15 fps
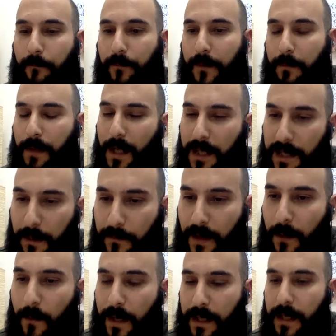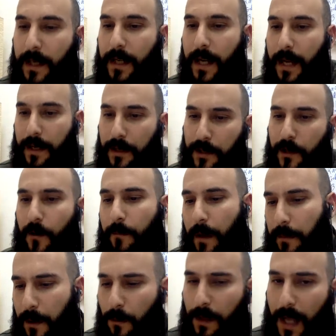But it's something we didn't get into.
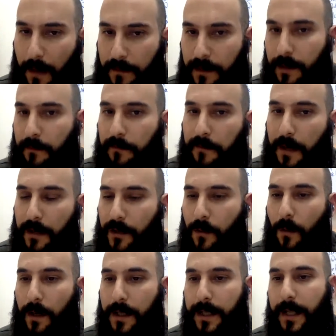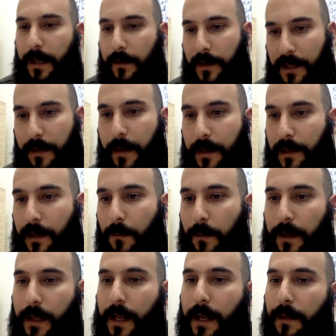Maybe we'll have some fun towards the end of the semester
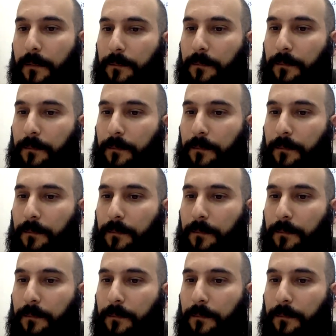with that.